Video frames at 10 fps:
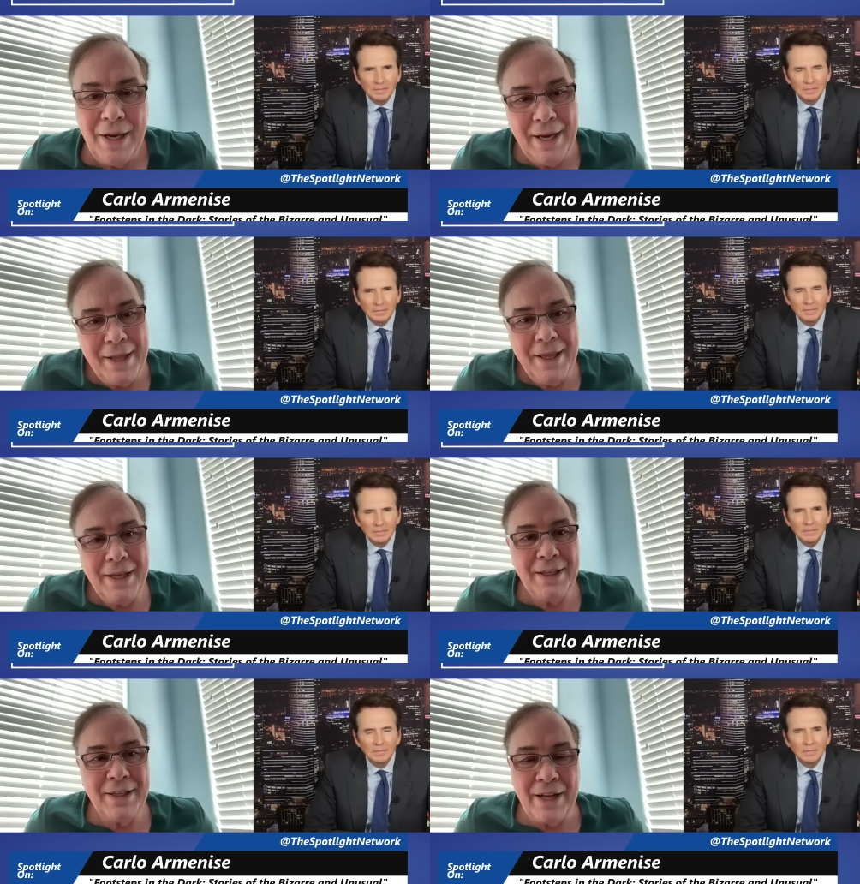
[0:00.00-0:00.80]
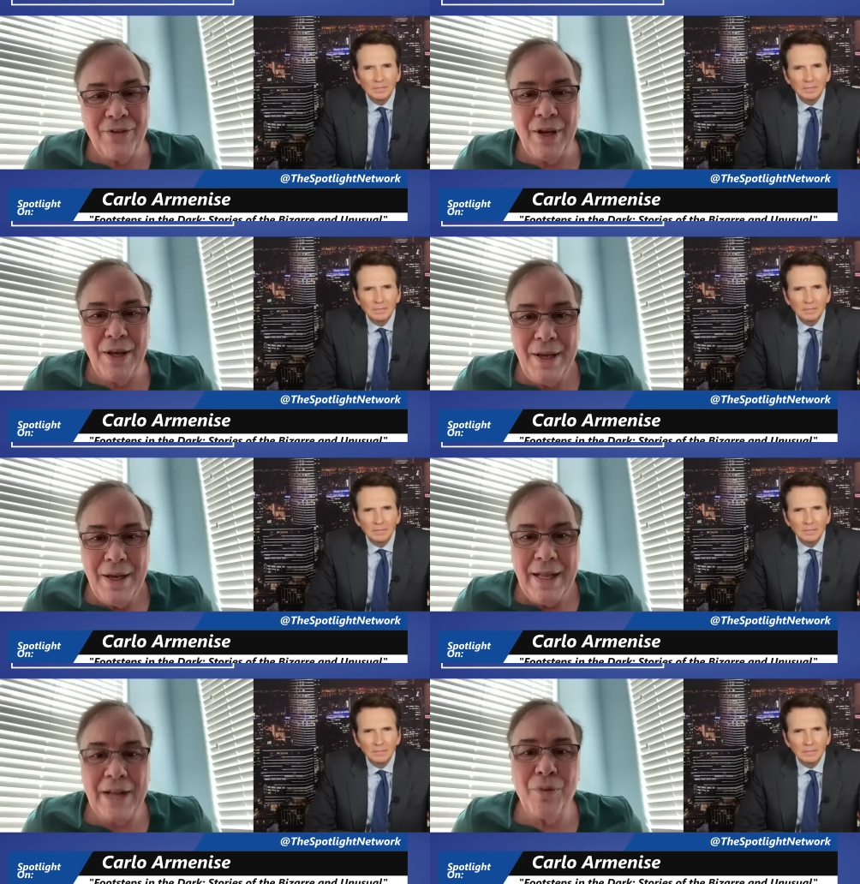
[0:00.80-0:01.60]
Speaker 1: And I think that that's a
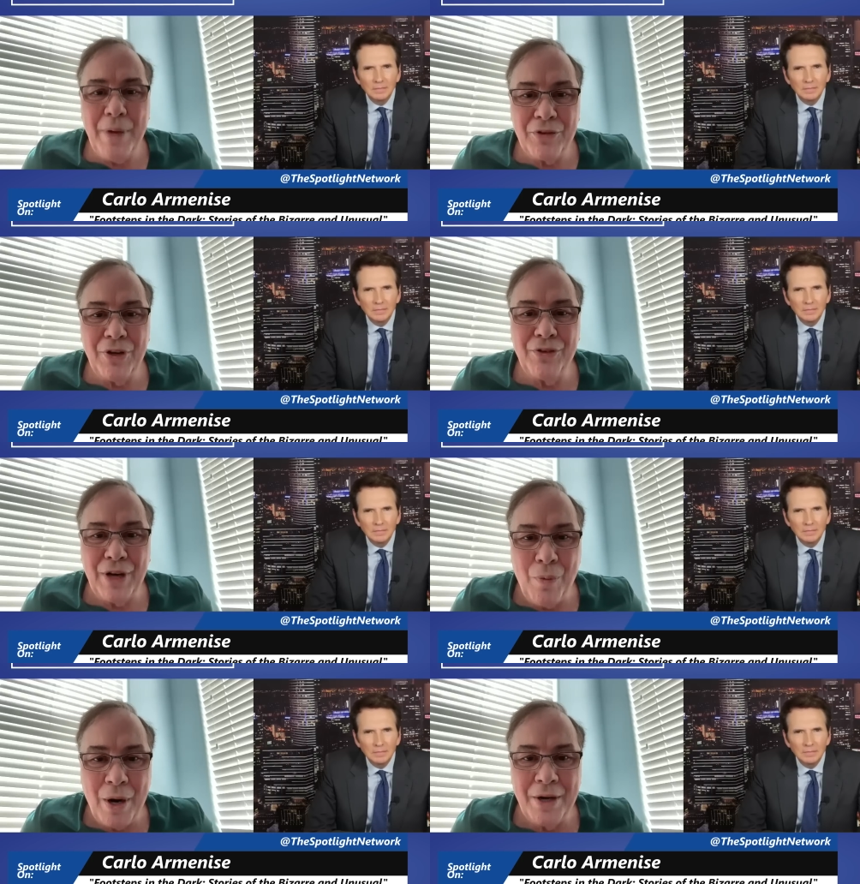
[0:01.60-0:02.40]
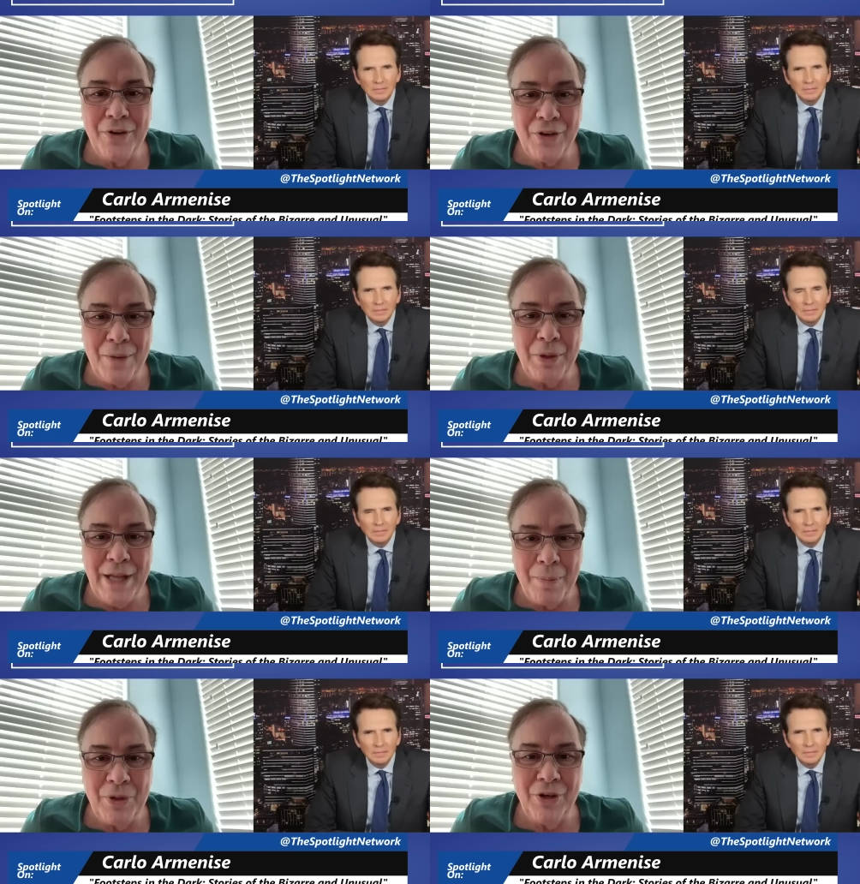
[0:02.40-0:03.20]
message that I wanted to send with
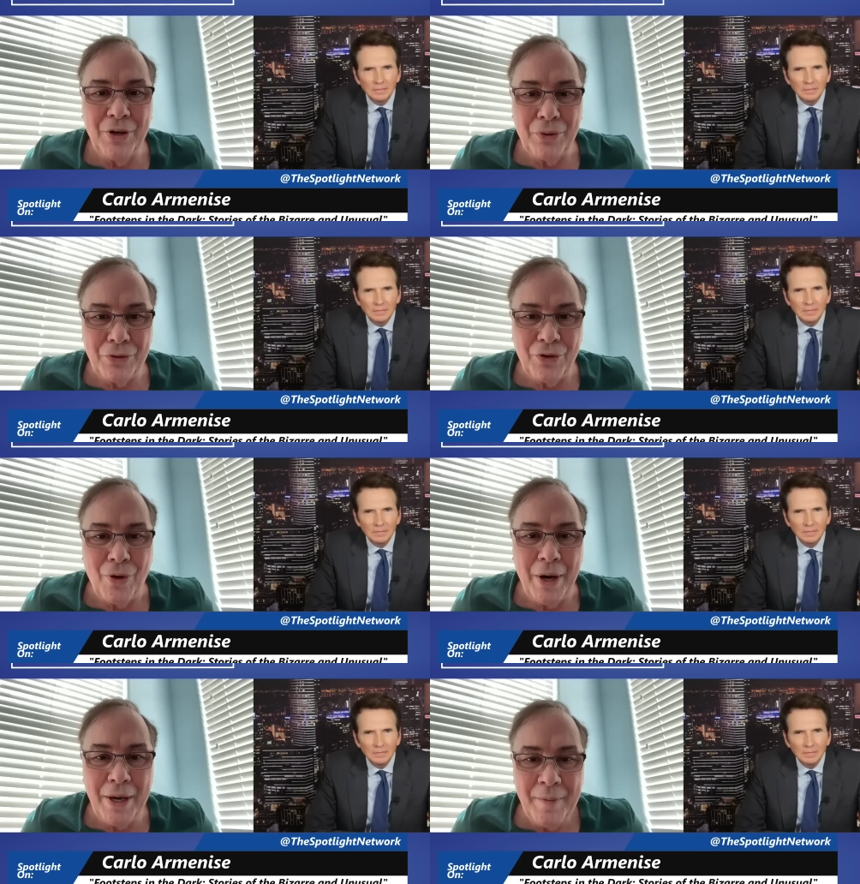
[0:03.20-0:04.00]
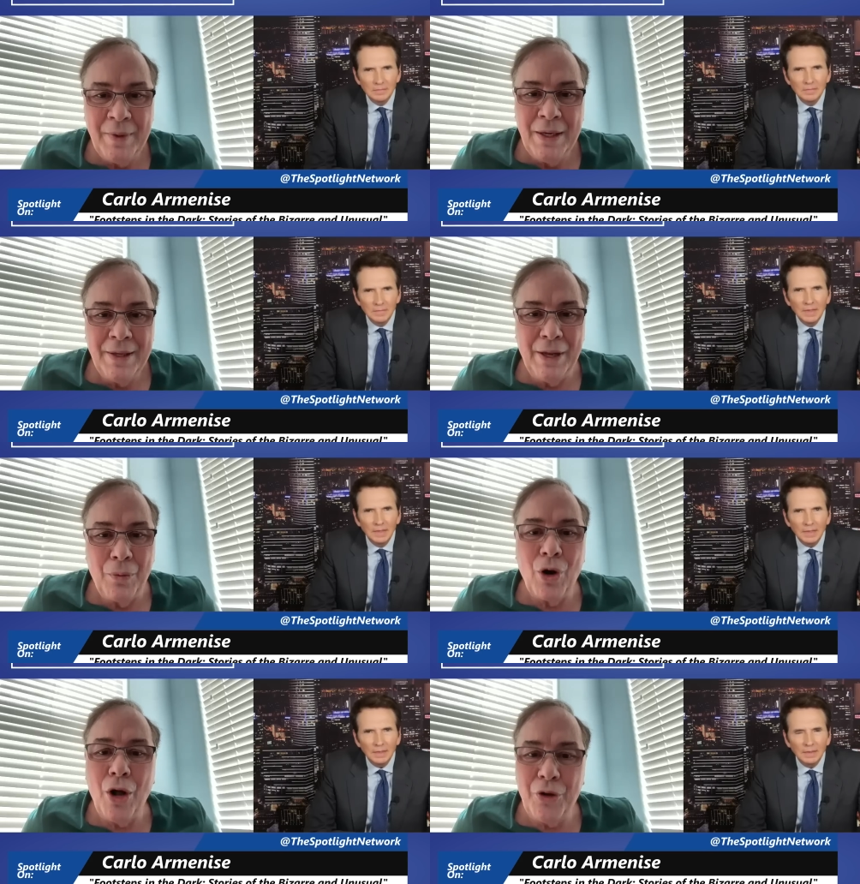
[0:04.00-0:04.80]
that particular story,
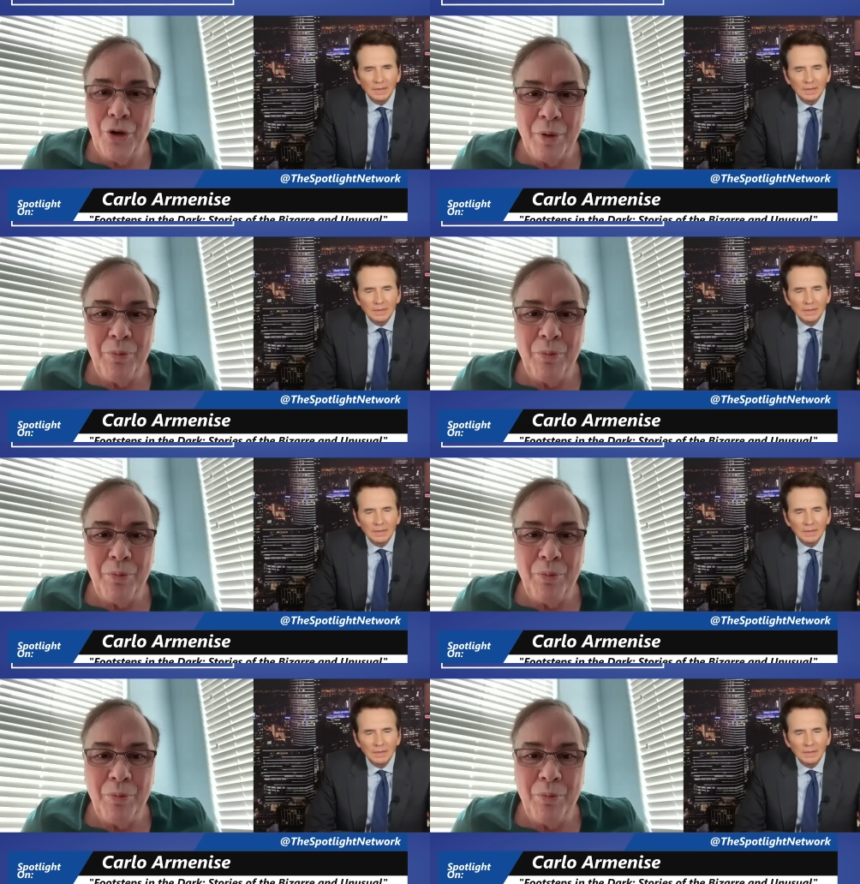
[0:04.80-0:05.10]
that we're all human